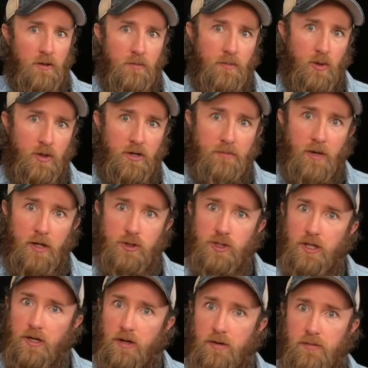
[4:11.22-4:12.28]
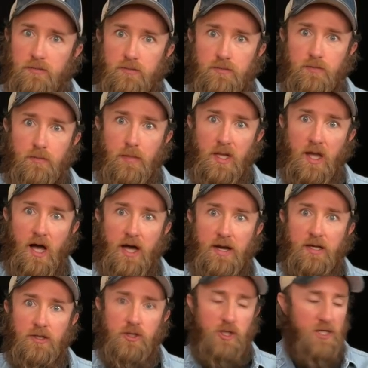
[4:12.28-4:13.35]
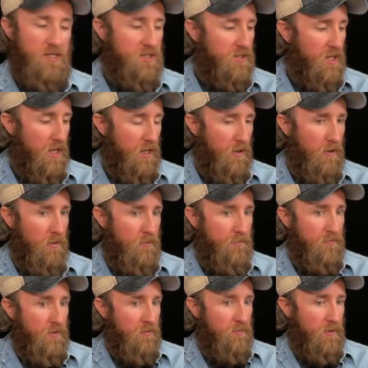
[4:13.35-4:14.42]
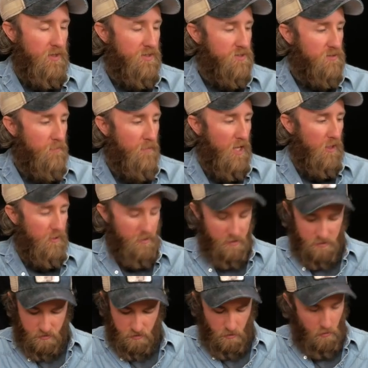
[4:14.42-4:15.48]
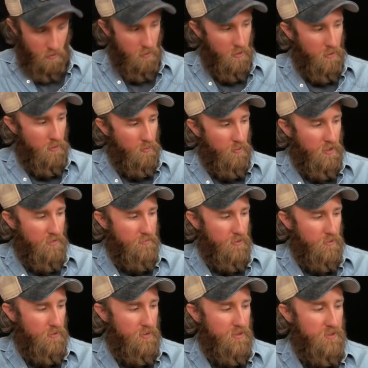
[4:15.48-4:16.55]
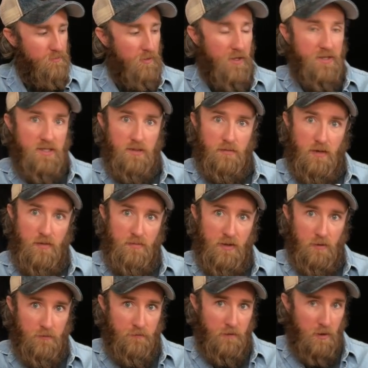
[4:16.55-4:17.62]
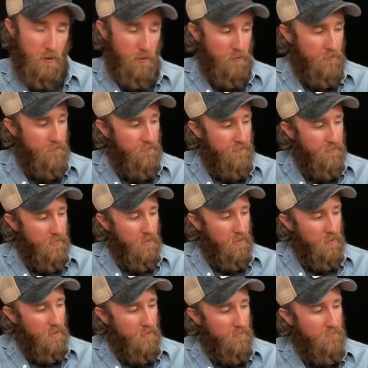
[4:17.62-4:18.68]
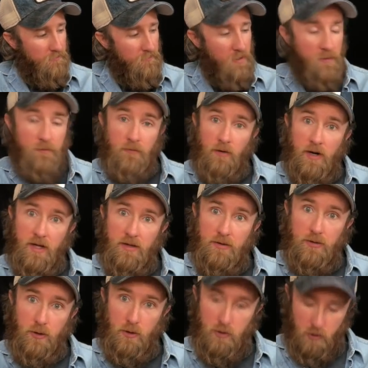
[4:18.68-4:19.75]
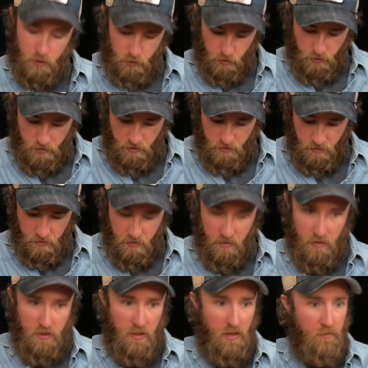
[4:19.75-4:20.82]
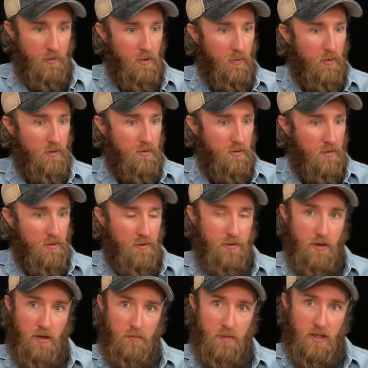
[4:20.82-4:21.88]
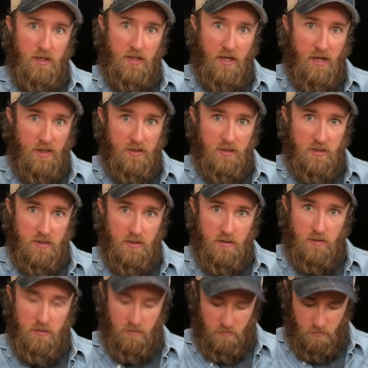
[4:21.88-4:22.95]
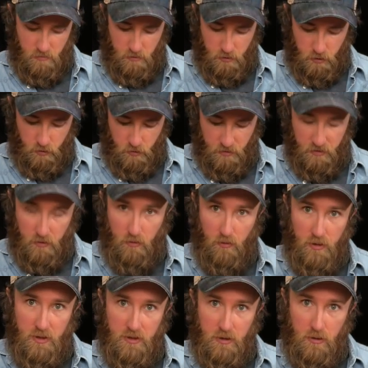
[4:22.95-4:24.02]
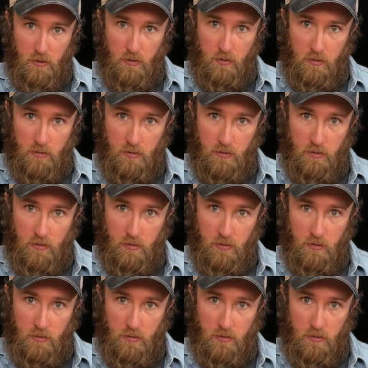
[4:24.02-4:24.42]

Pretty much a melodic G scale, but it's the melody. So what I'm doing is placing my middle finger on 5th fret, 3rd string, and I'm going thumb index on strings 3, 2,